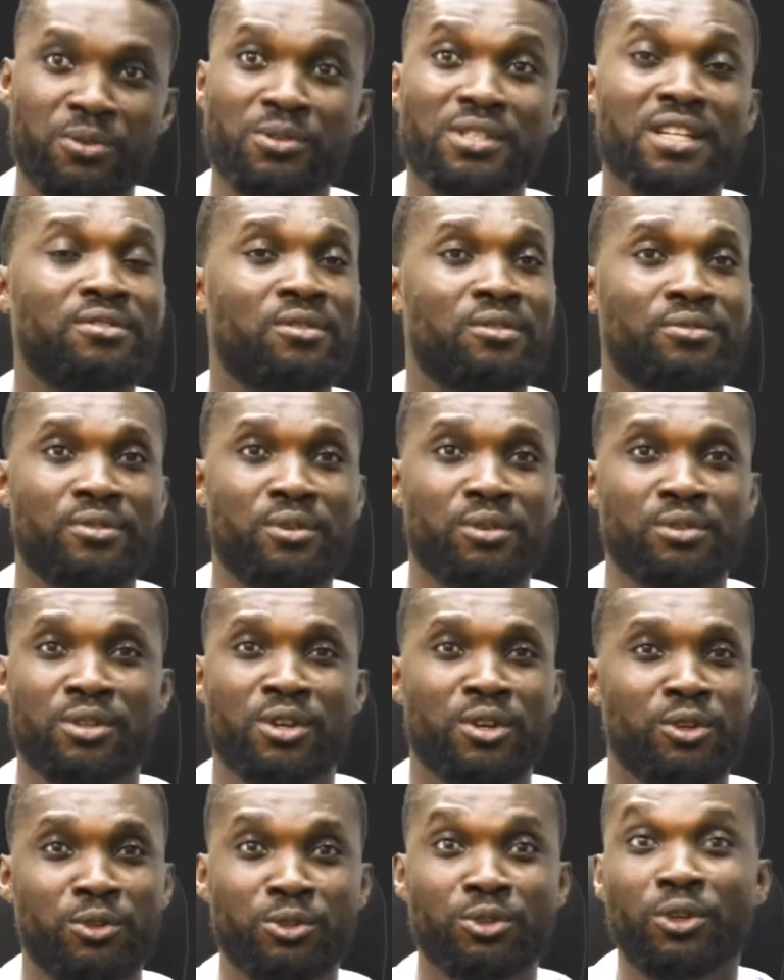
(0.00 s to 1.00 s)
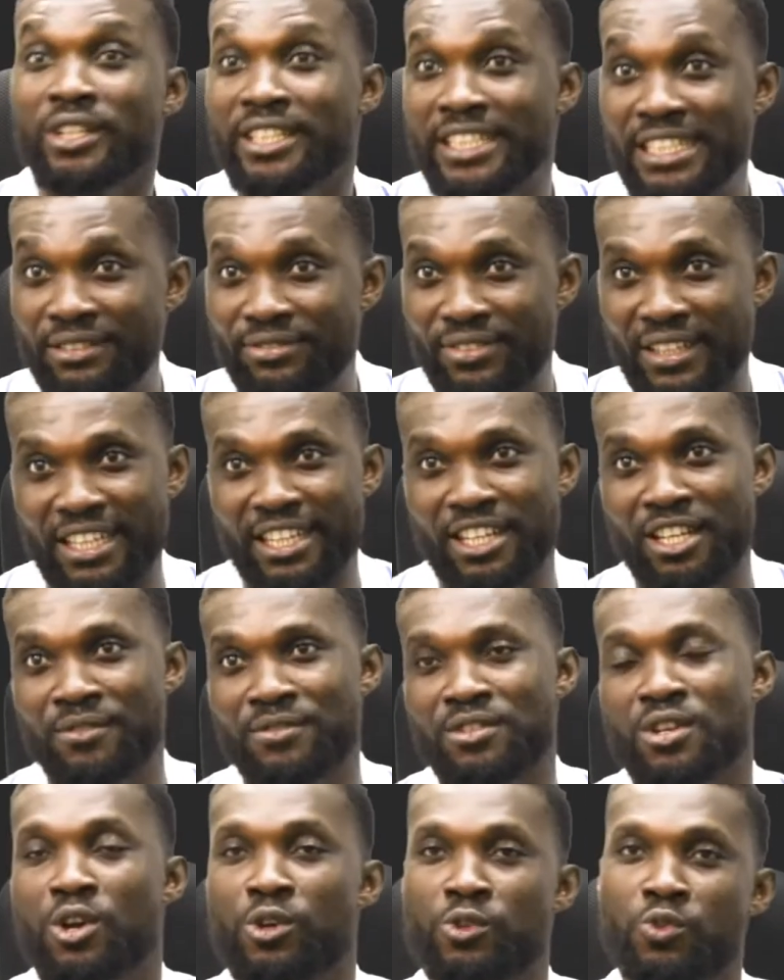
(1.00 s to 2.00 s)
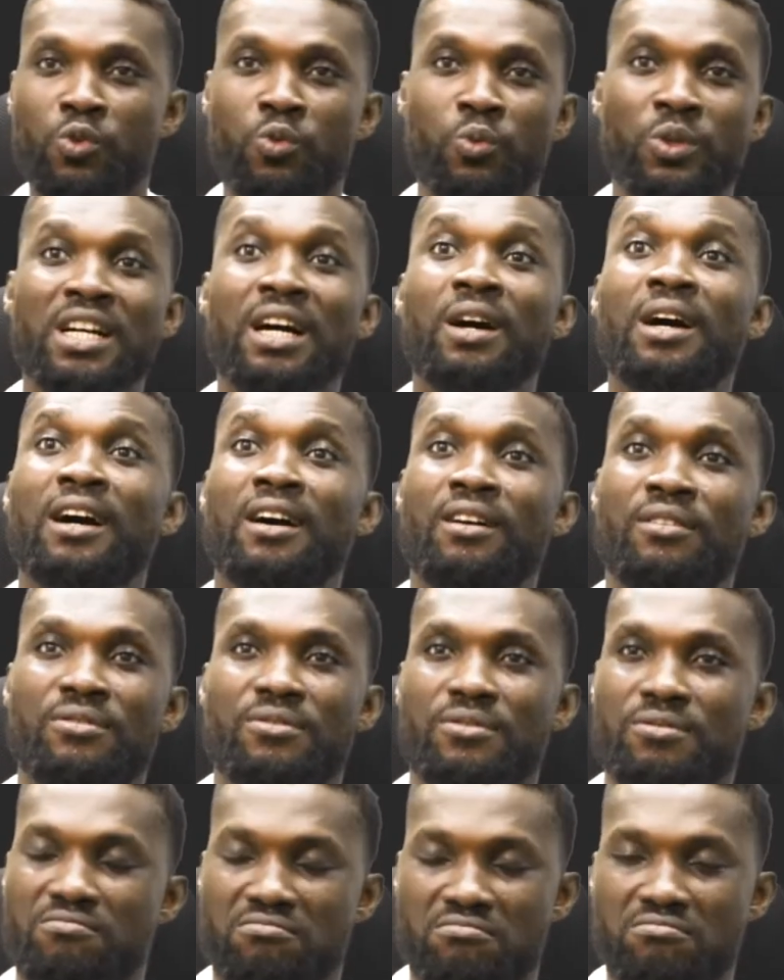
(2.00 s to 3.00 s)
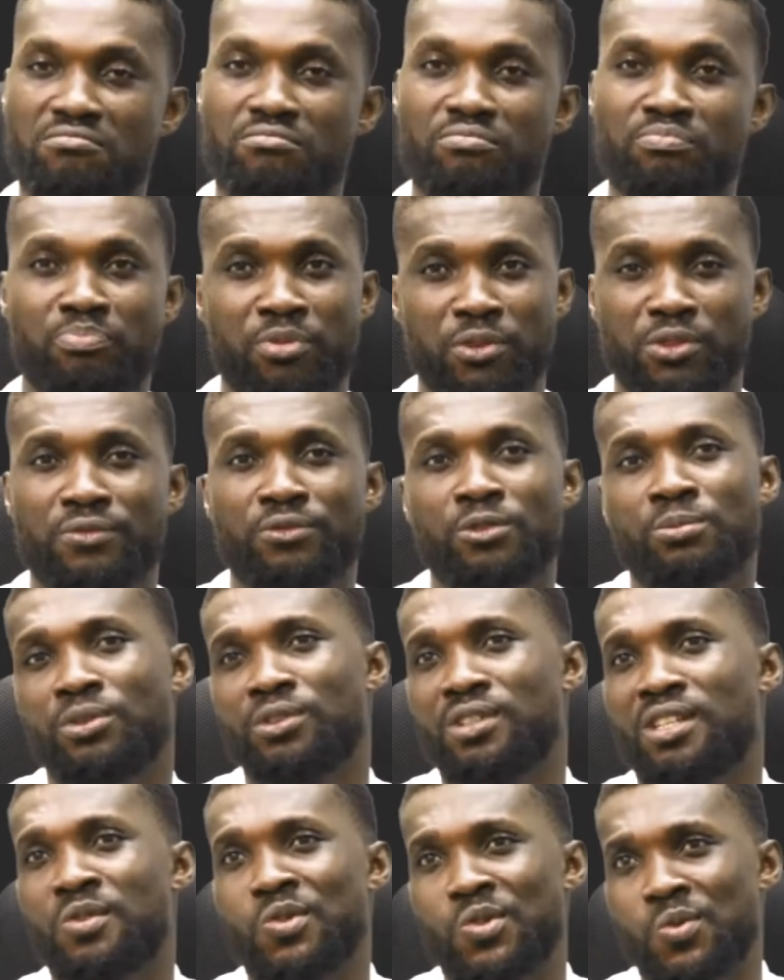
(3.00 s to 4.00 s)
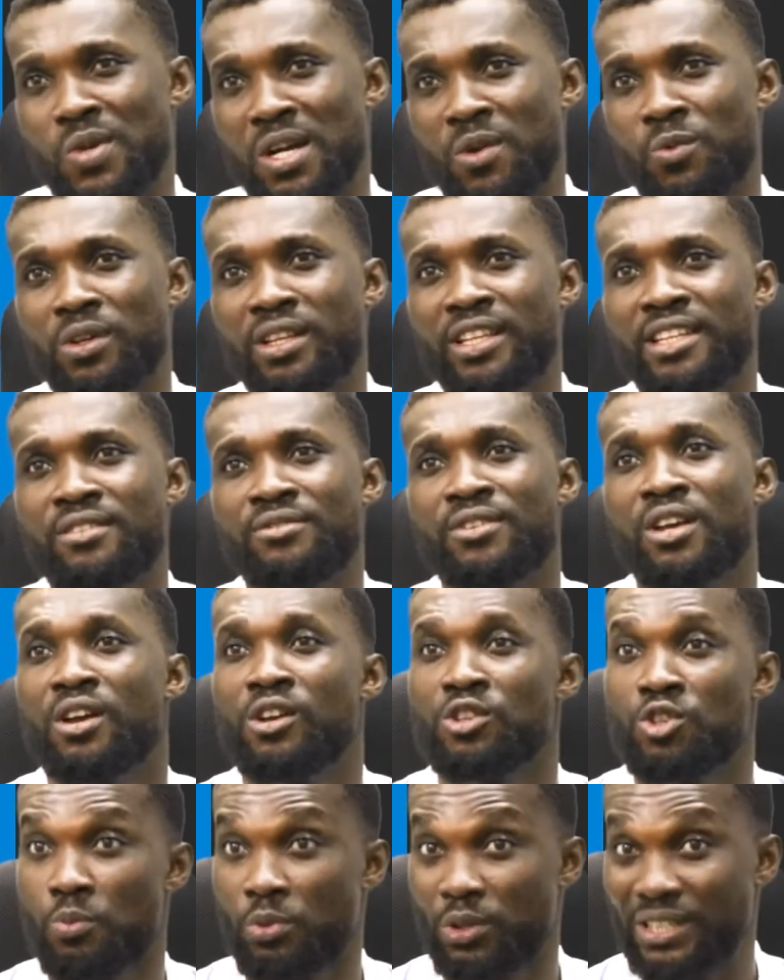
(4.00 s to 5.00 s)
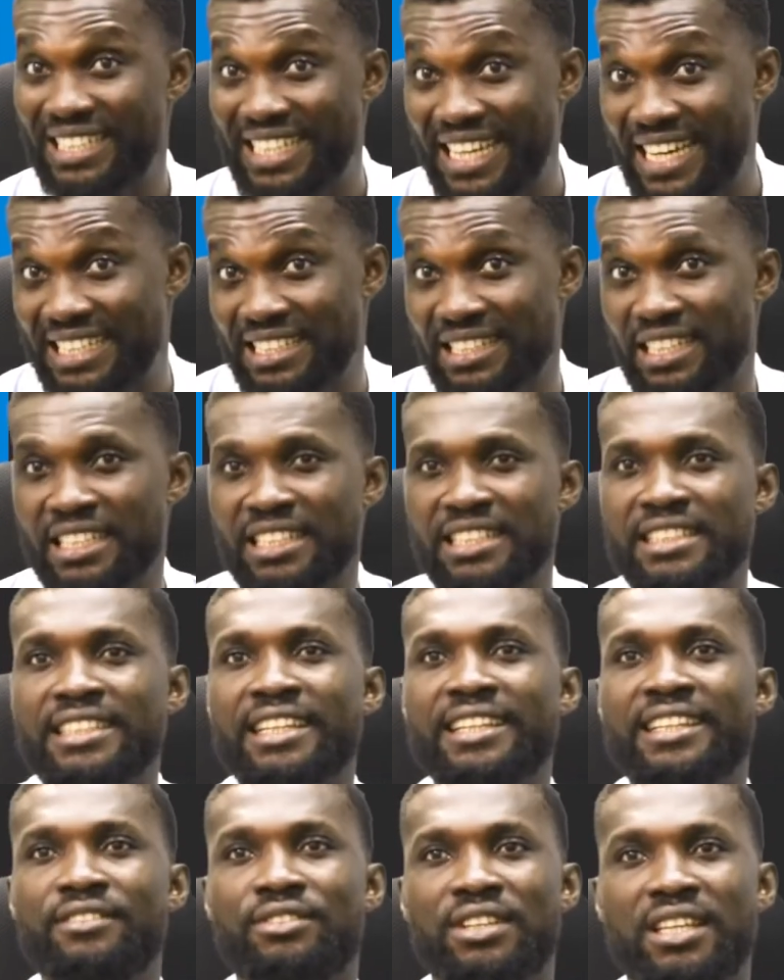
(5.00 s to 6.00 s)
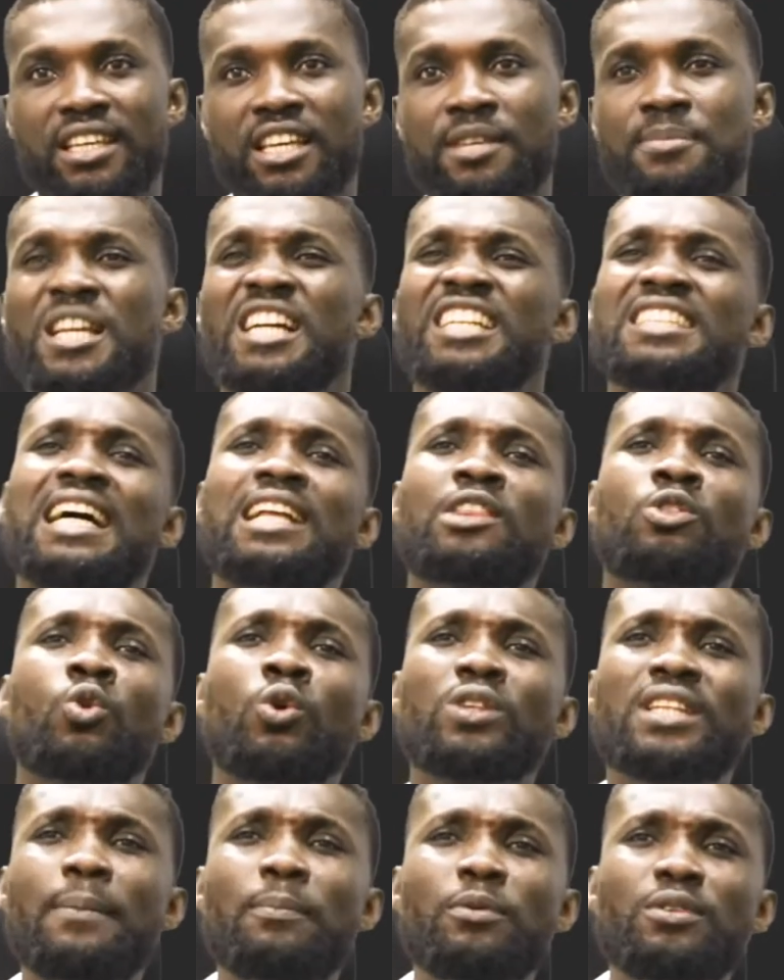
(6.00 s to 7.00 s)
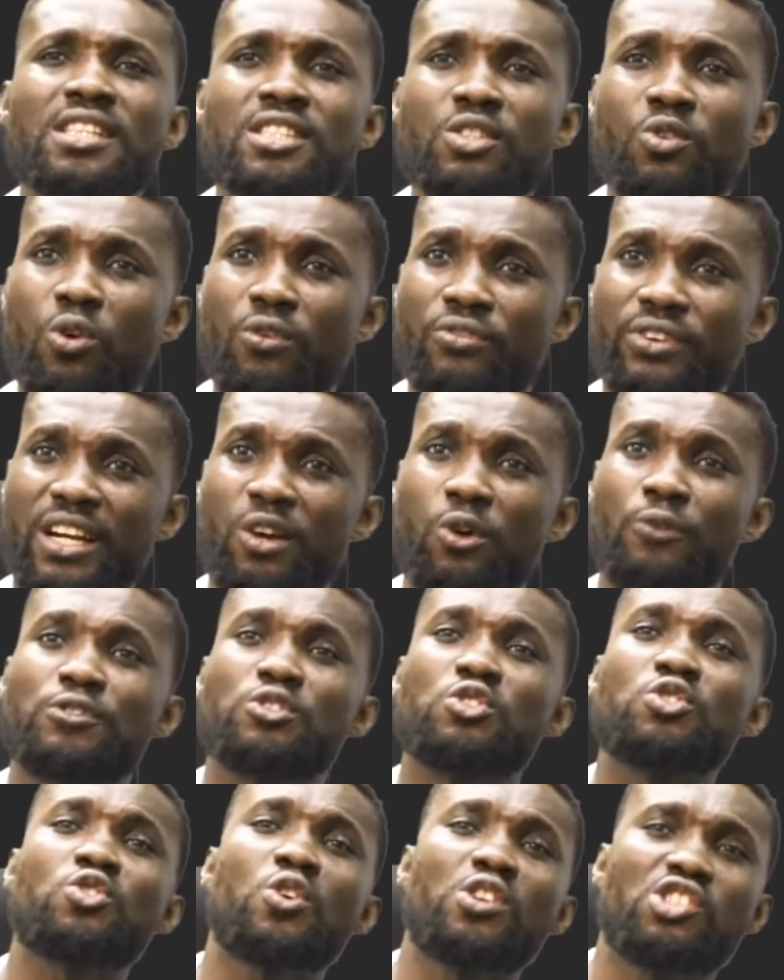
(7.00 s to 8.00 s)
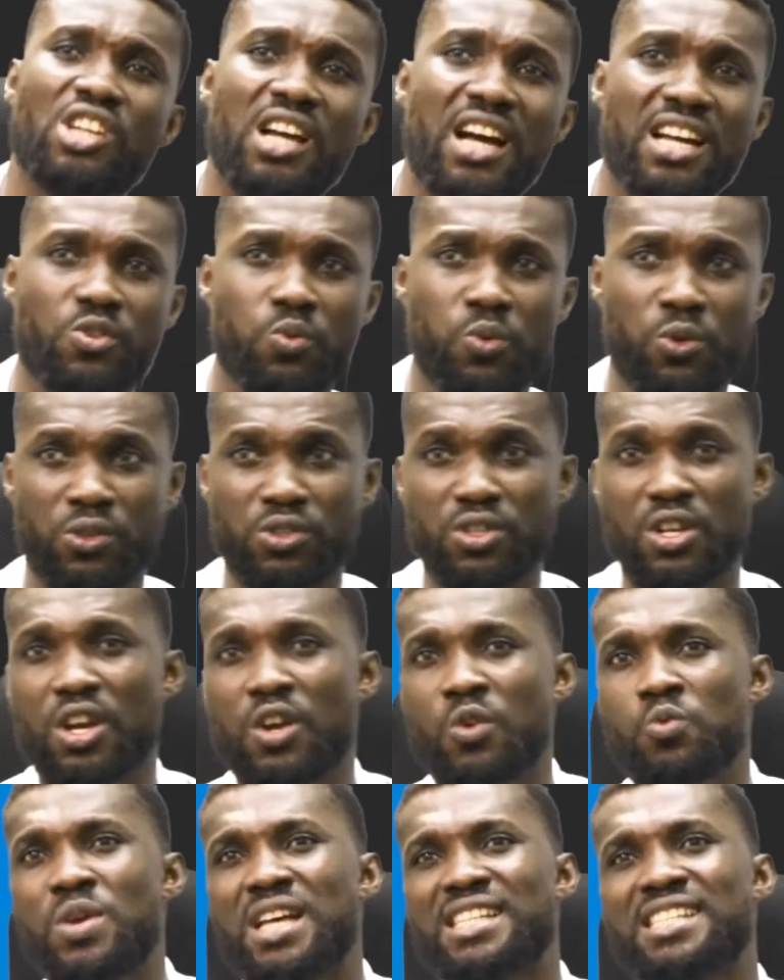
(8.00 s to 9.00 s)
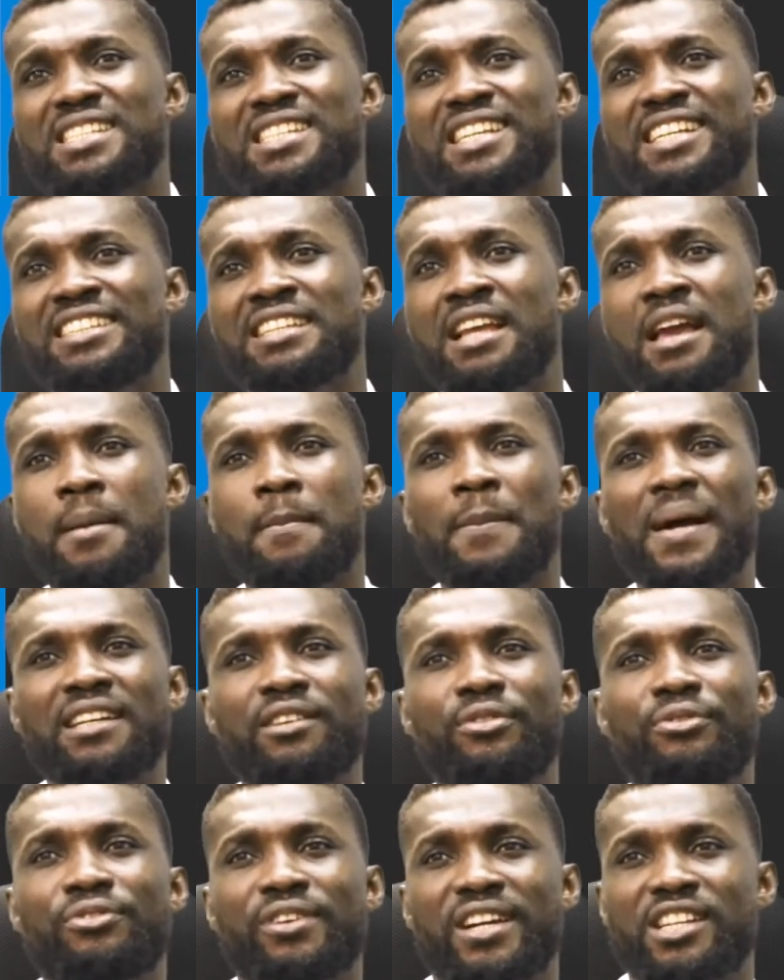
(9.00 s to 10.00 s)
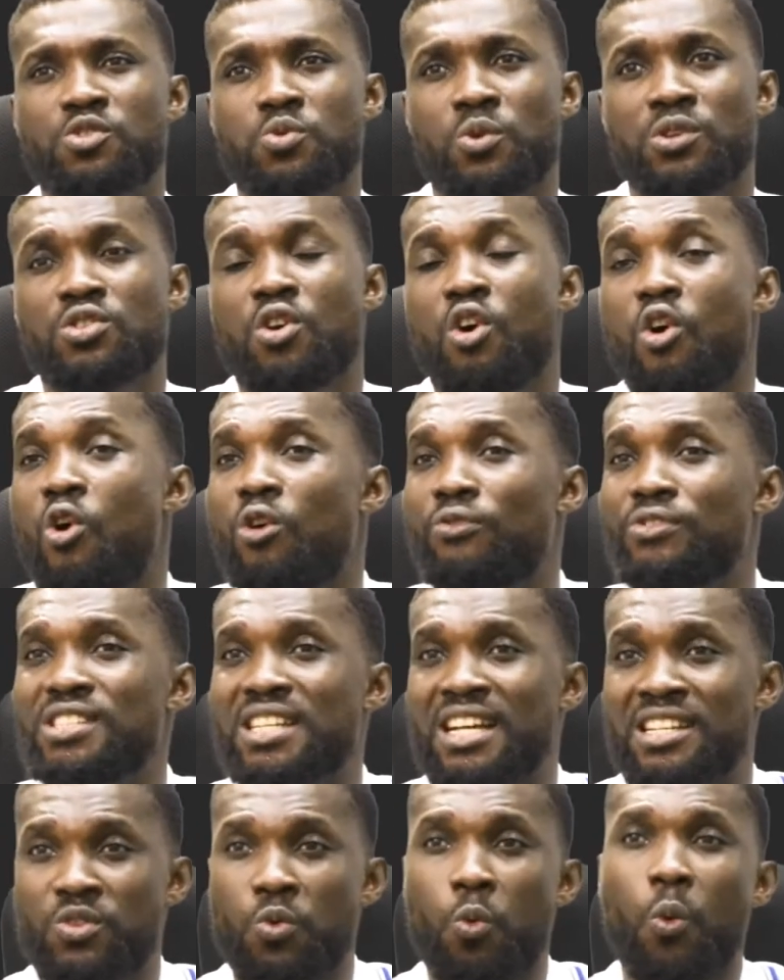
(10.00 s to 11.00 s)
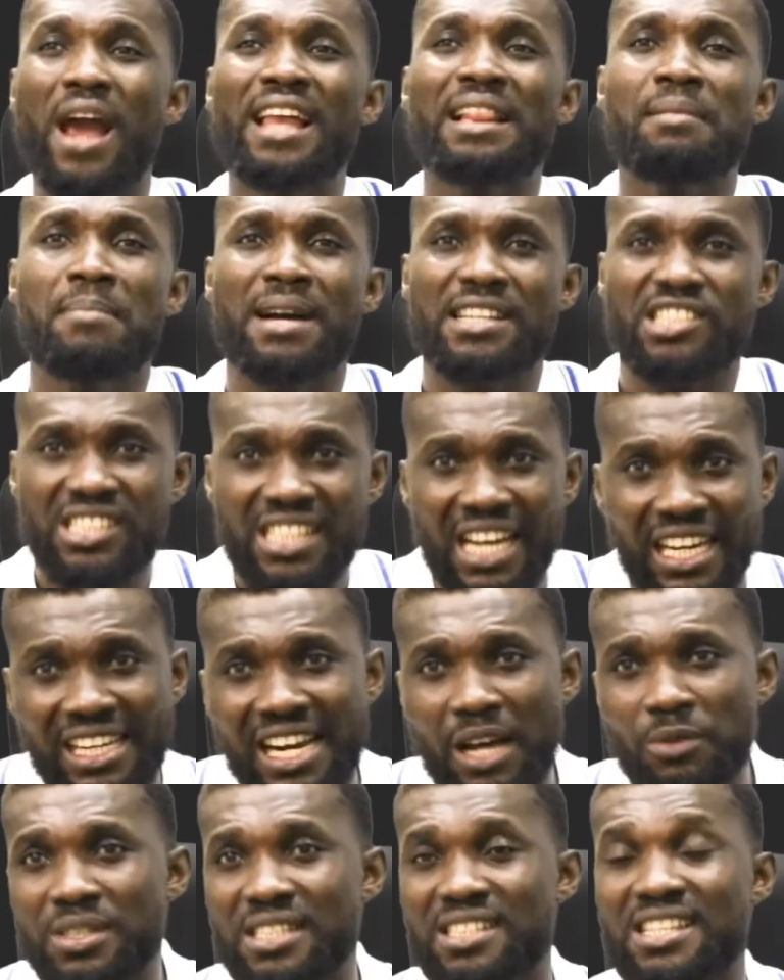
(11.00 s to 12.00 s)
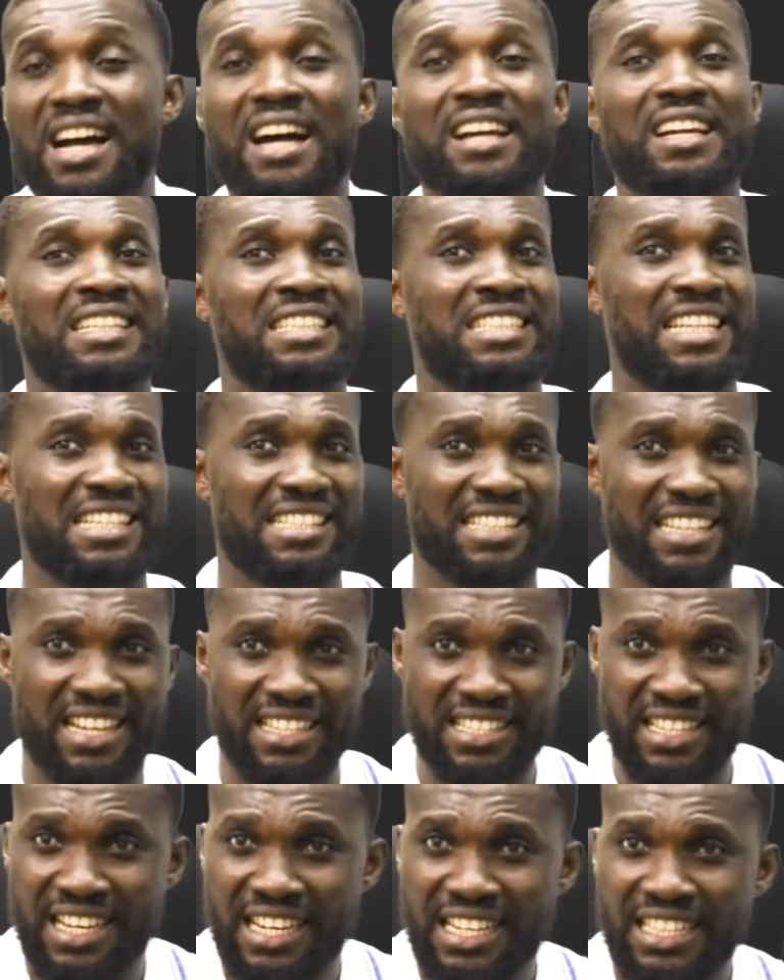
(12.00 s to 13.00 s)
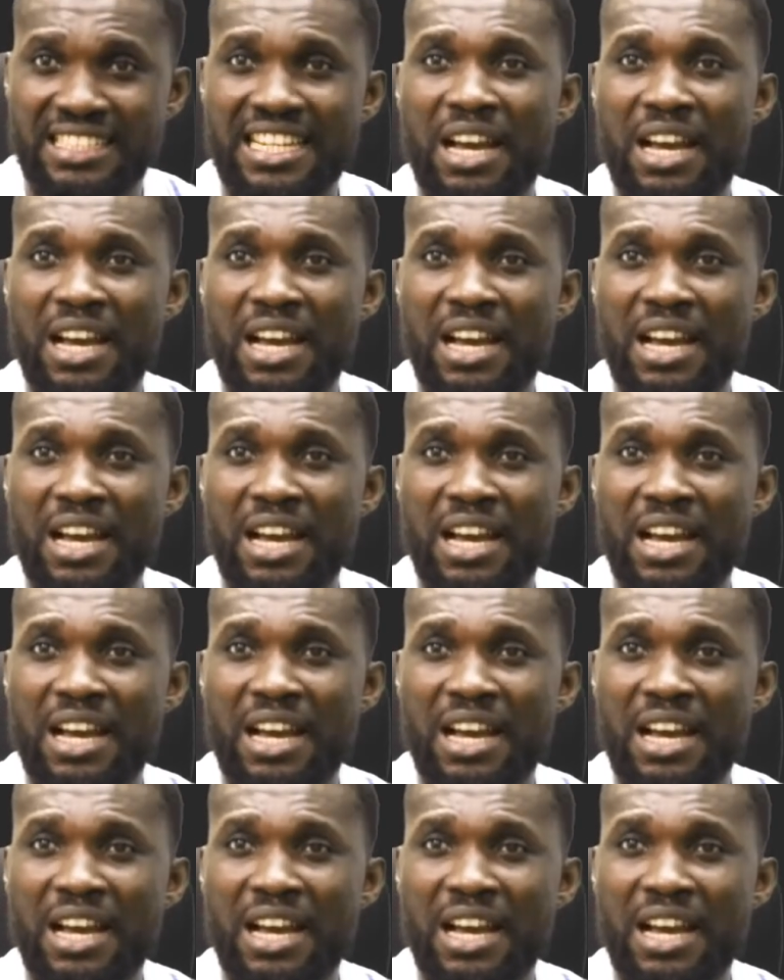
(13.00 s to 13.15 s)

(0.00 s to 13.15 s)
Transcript: You go there for fun. We don't live in caves. So we now have beautiful buildings where we live. So, but then they live in caves. Now, notable discovery of such artworks were seen by the French officers while marching around the Sahara Desert.